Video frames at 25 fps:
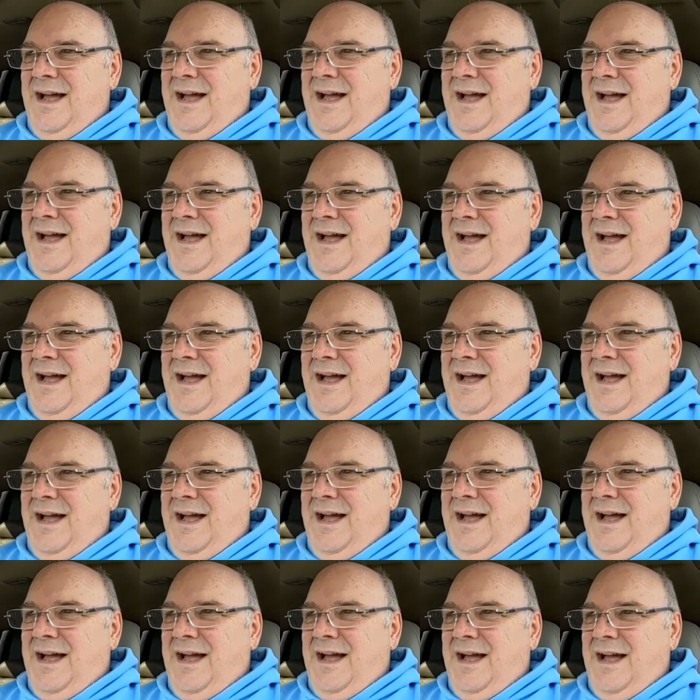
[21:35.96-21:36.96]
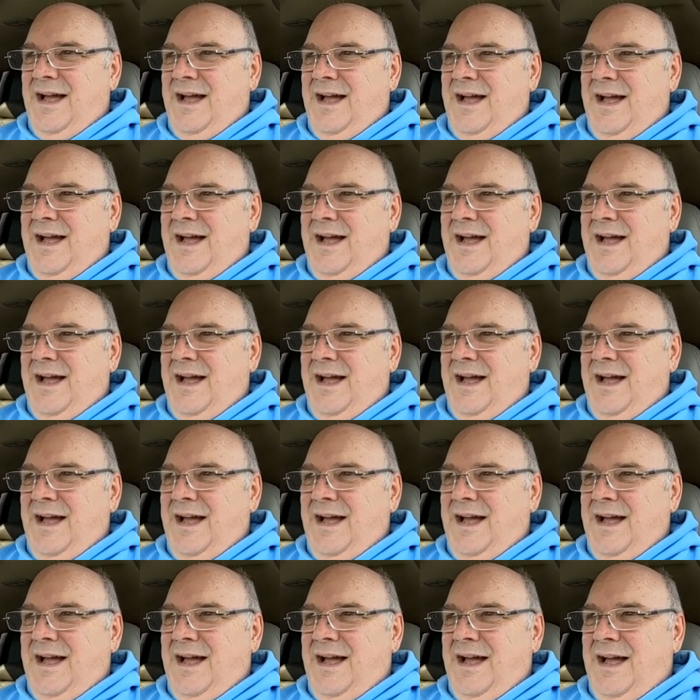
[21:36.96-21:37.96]
altitude at 50 hertz, which
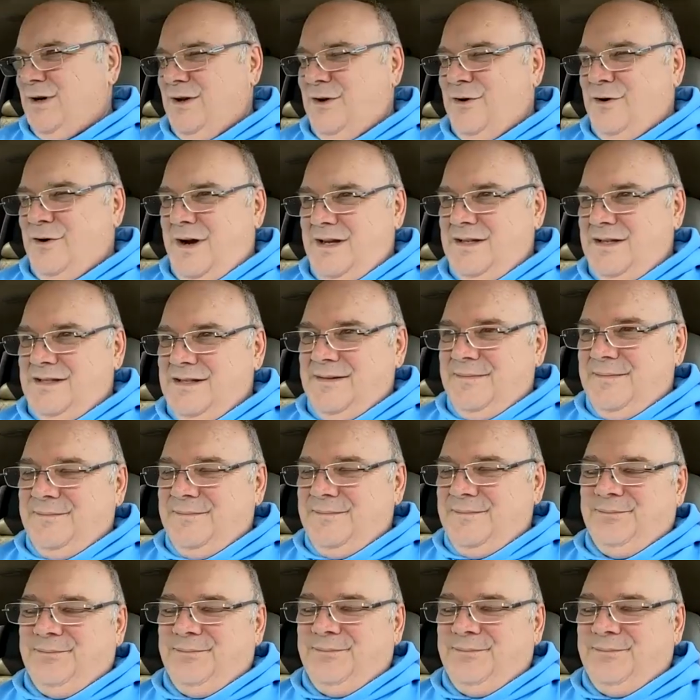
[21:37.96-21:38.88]
is pretty crazy.